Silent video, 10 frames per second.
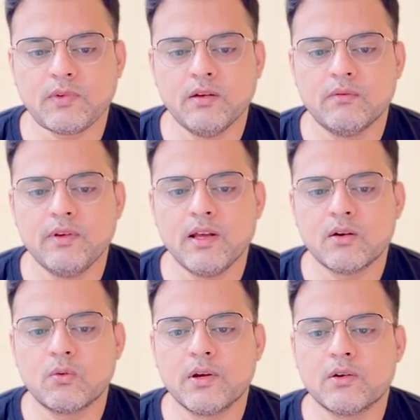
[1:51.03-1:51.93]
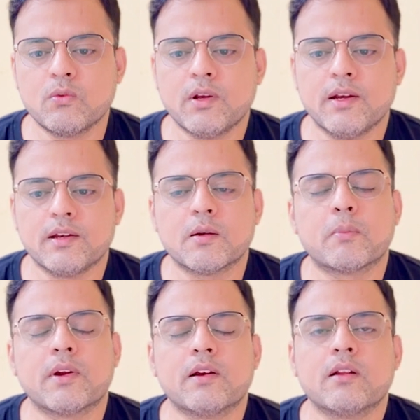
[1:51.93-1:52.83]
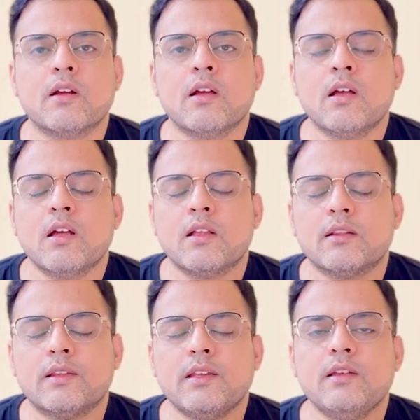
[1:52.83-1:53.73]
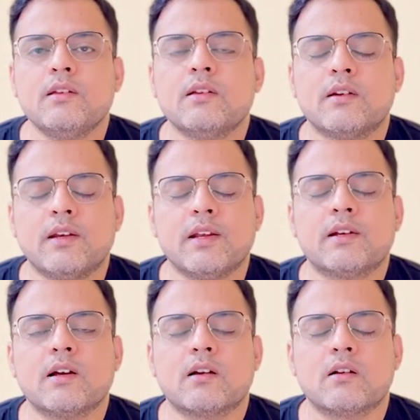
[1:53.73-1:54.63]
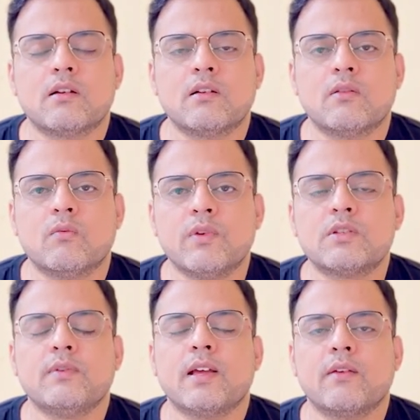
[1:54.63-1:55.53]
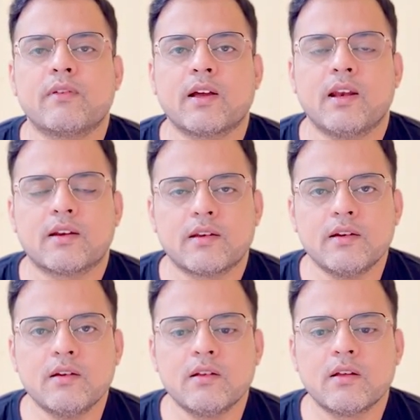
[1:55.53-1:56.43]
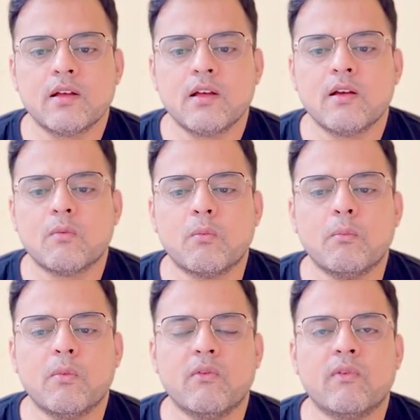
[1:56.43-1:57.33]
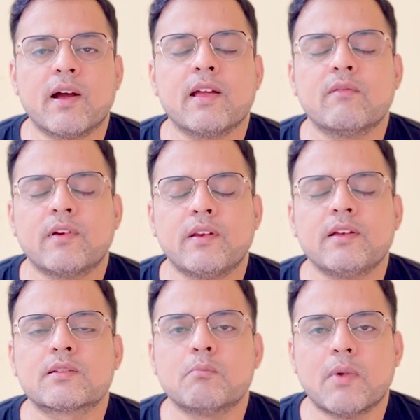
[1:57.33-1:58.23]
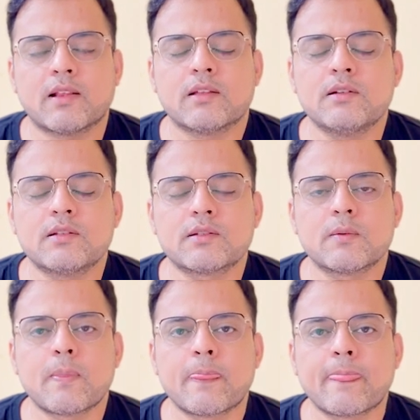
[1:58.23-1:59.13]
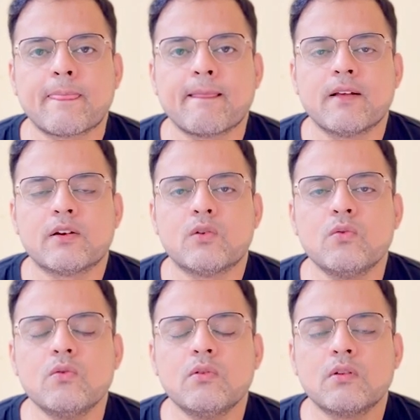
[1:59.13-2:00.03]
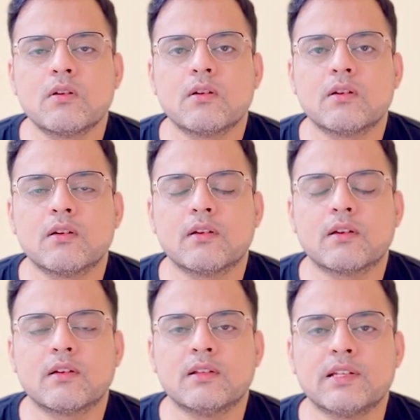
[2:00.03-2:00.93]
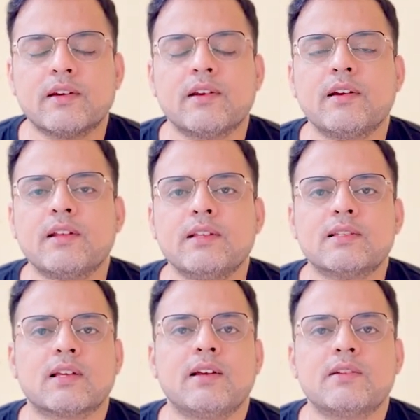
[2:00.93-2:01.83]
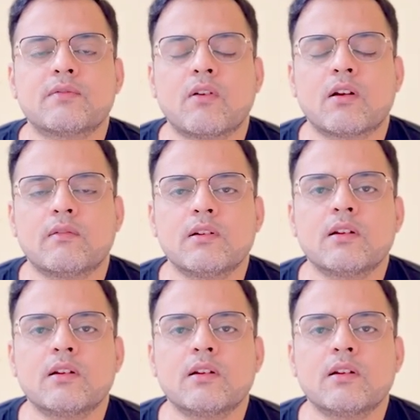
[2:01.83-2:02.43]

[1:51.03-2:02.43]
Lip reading: We are going to interpret the data which we have collected via various methods to generate insights for our